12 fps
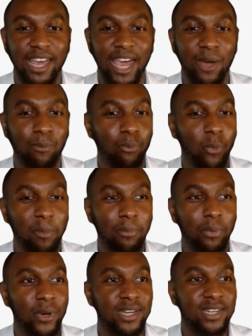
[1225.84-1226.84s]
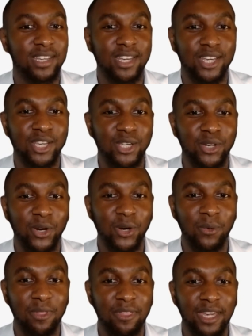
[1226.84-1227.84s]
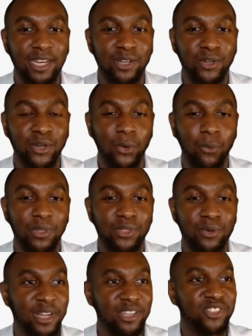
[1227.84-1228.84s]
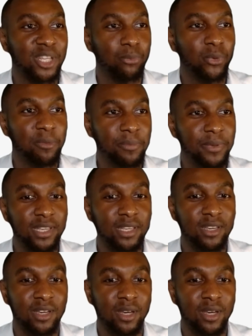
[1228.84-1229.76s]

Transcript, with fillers: at one point, you know, they didn't know what their next step would be,